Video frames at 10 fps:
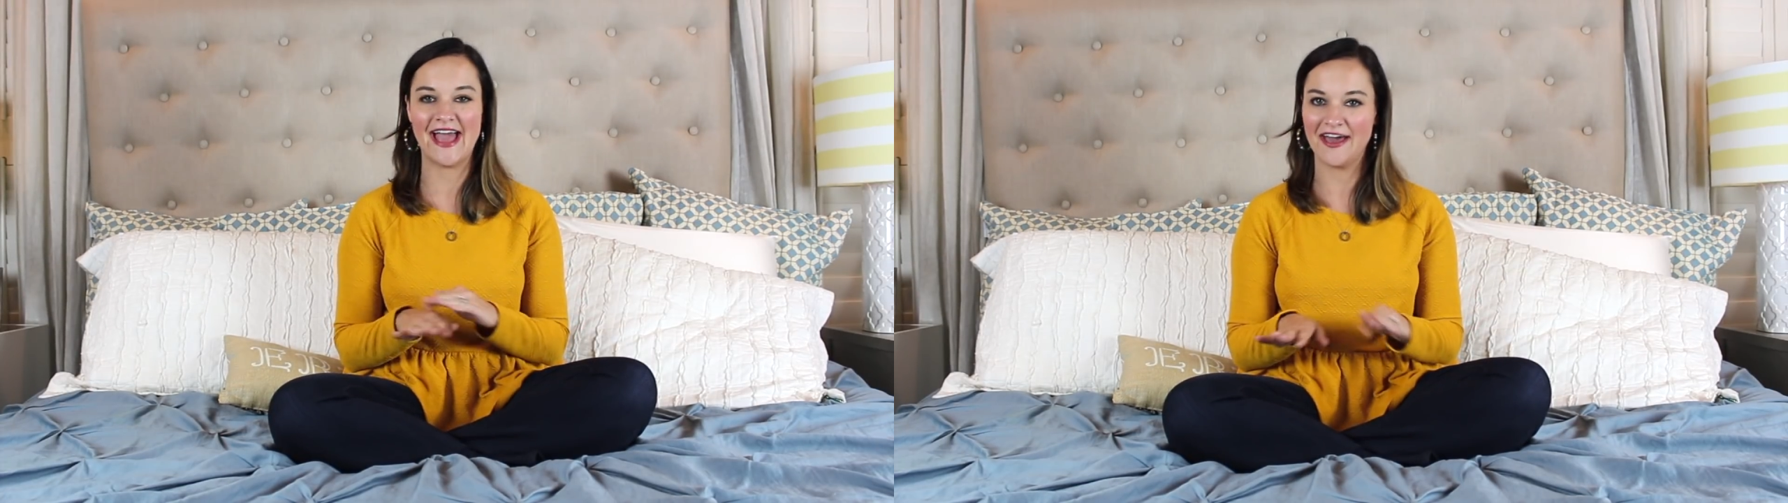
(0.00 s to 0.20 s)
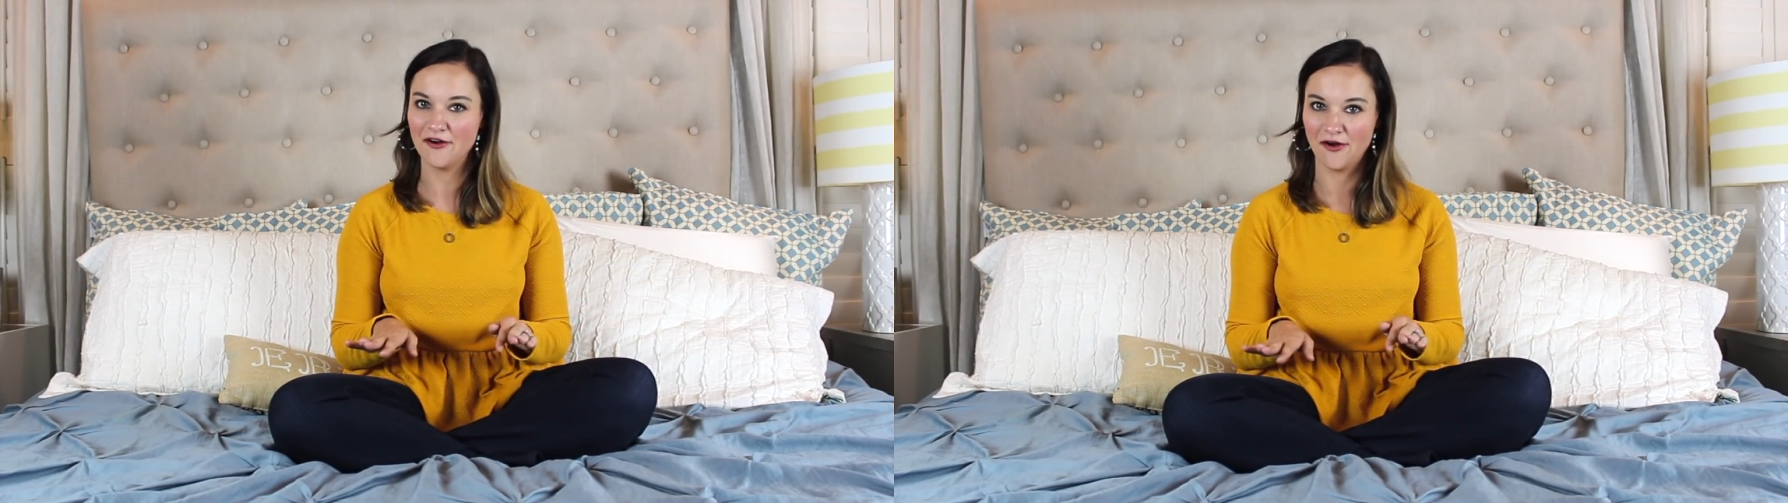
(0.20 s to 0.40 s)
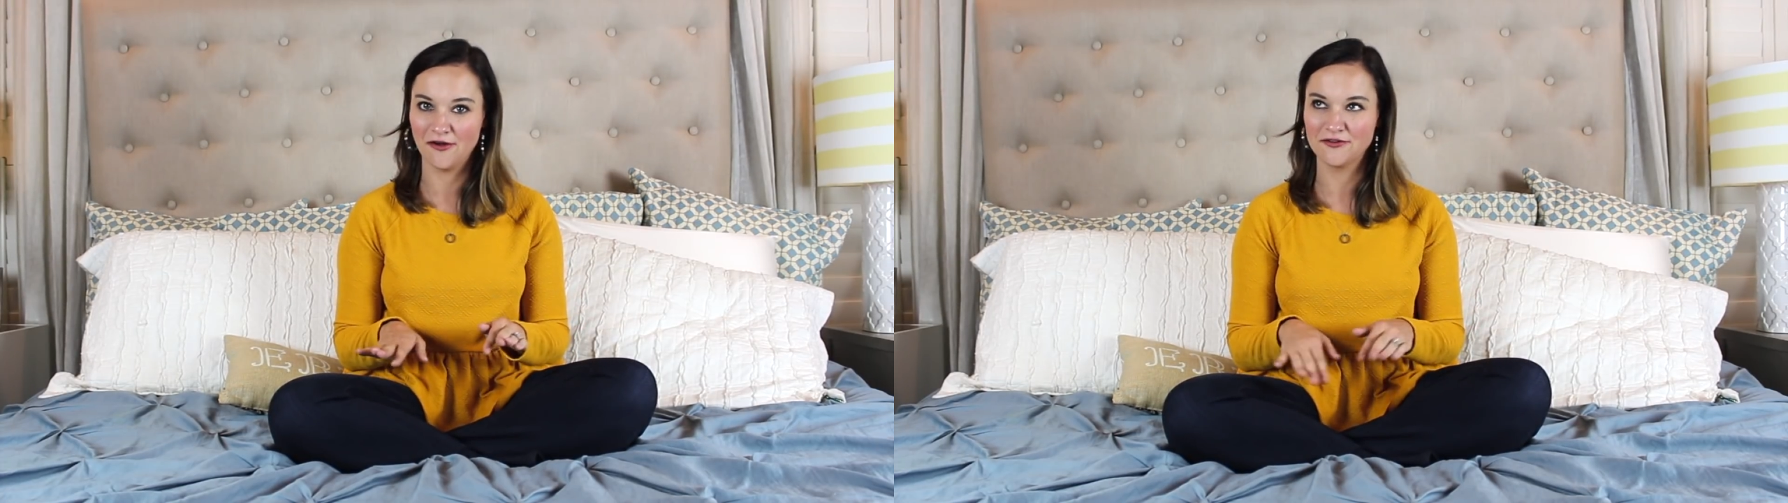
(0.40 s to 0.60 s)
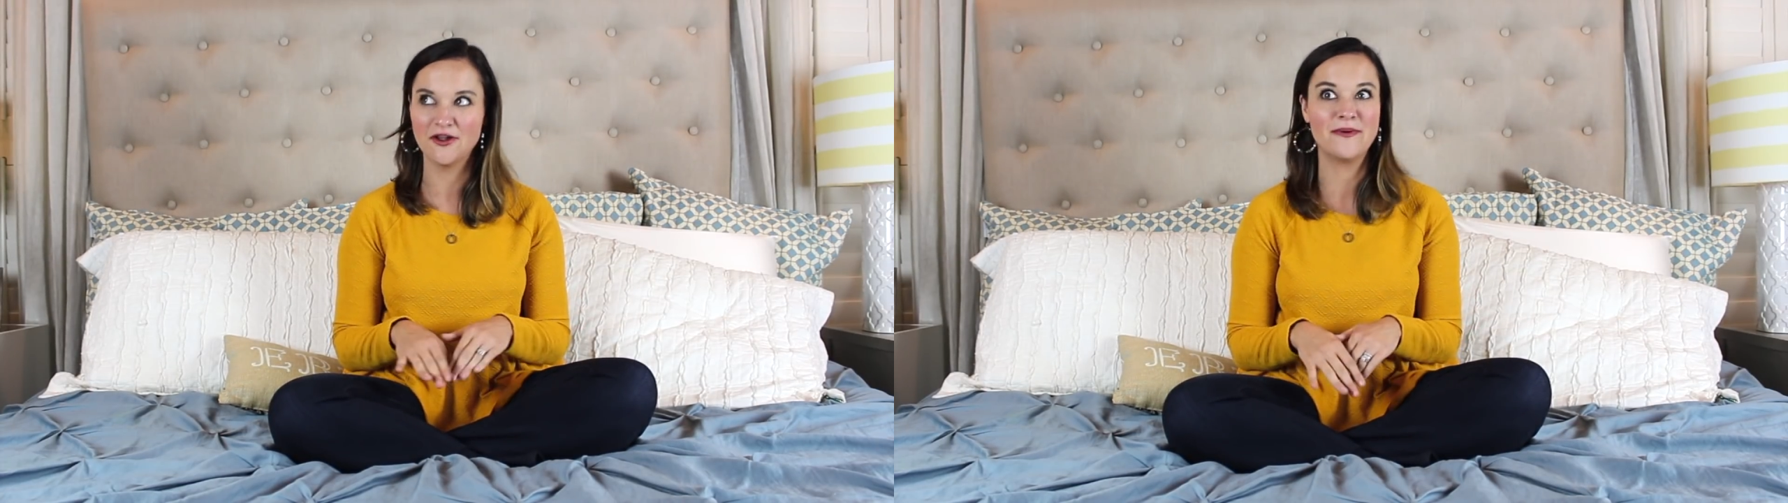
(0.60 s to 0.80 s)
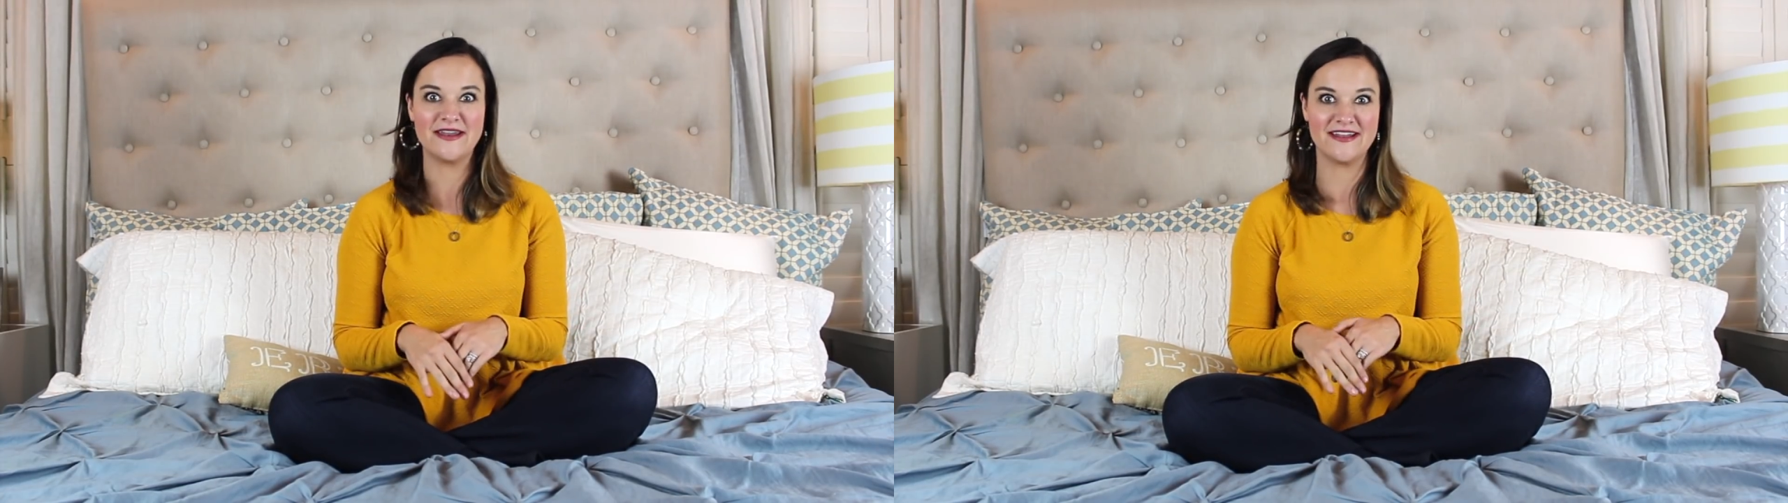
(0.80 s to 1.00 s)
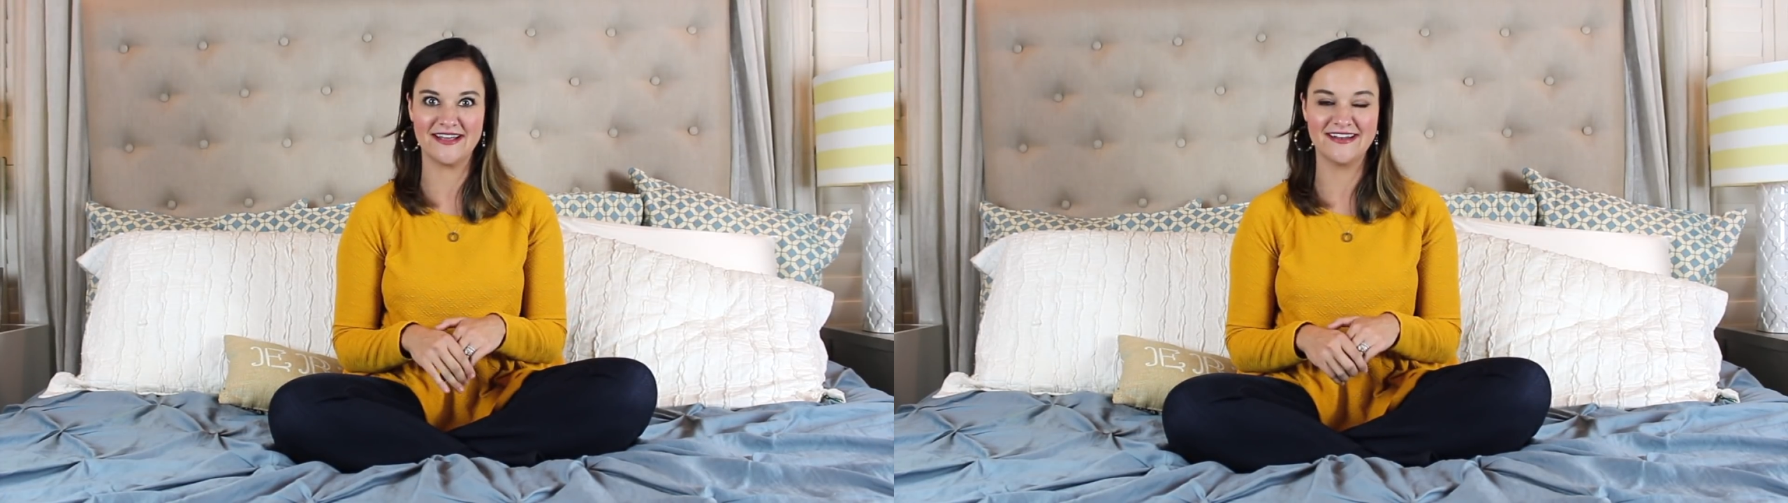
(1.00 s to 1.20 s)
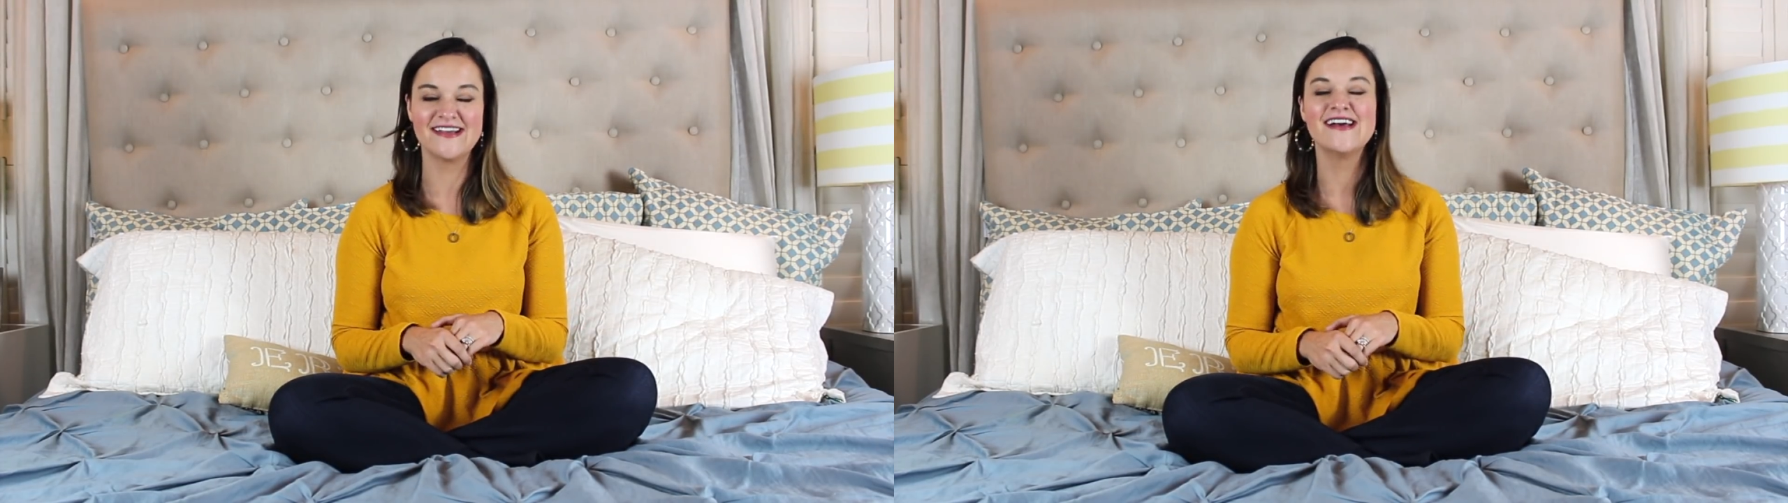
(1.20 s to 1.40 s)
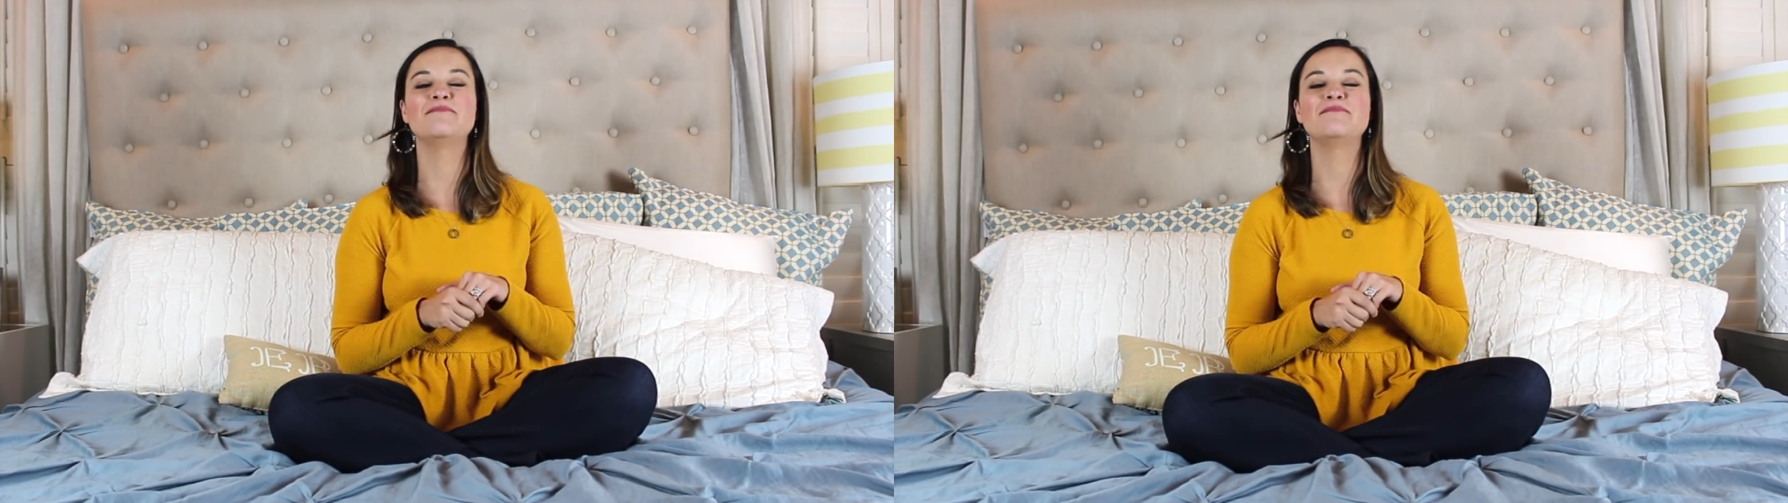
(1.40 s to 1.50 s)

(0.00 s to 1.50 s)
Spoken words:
at all. Nobody did.